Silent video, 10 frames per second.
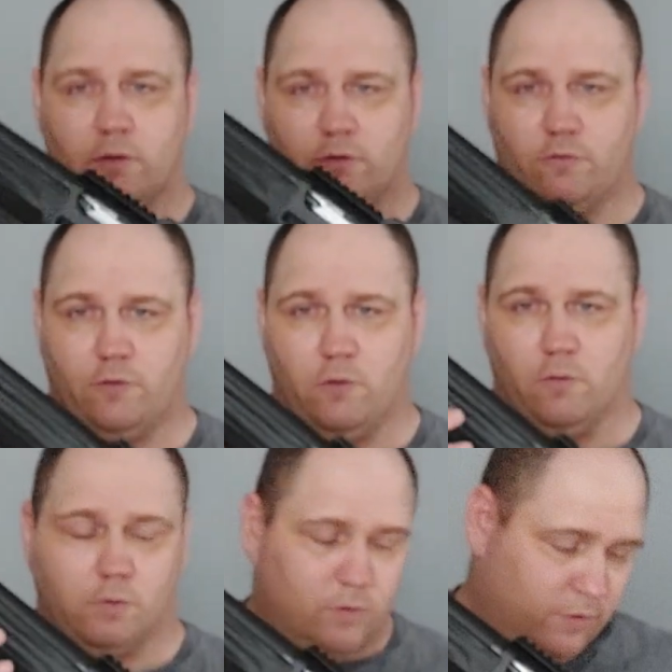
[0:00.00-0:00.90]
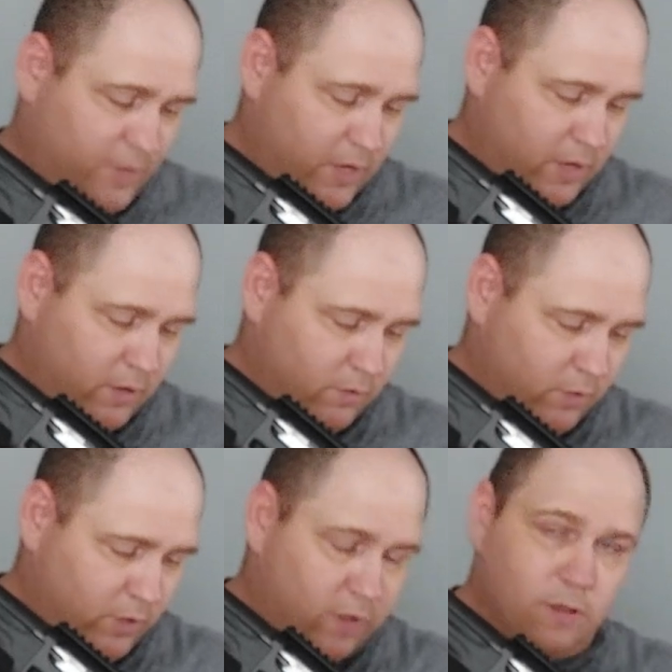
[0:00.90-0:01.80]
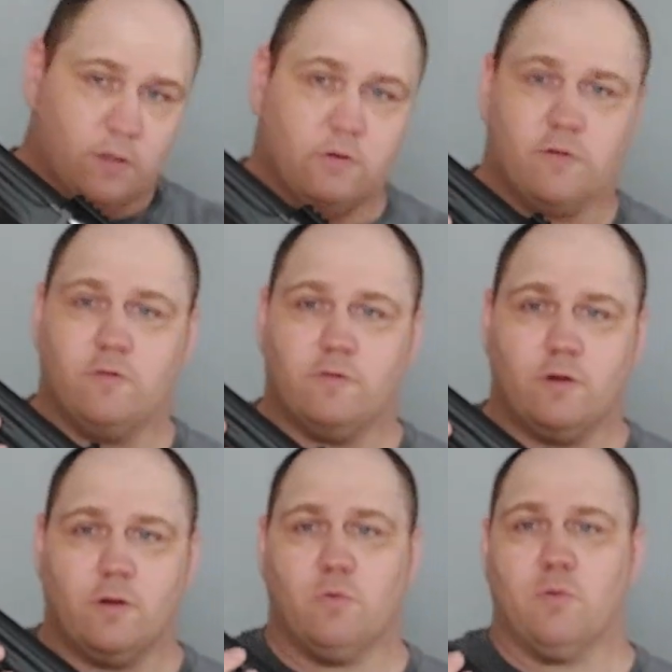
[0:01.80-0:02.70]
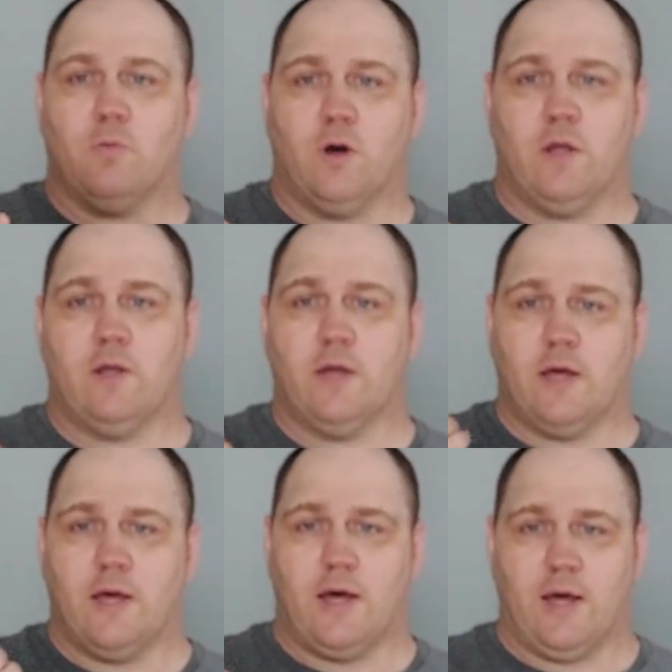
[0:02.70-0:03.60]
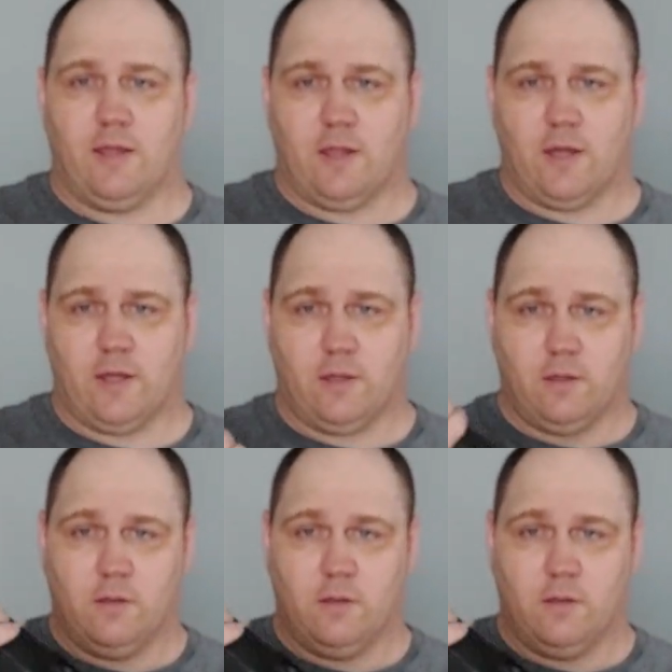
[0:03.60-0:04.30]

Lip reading: So, that out of the way, let's get started with what I like,